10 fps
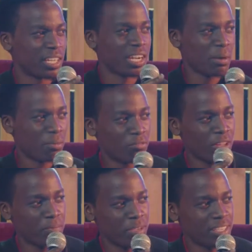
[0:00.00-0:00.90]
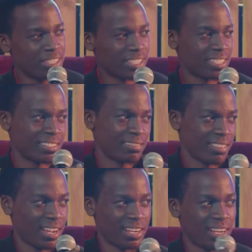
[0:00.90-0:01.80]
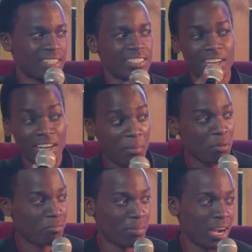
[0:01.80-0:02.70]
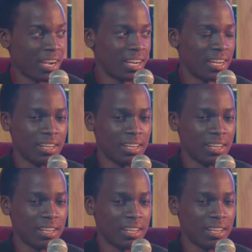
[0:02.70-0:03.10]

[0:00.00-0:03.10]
the number of the beast, and that is the number of man.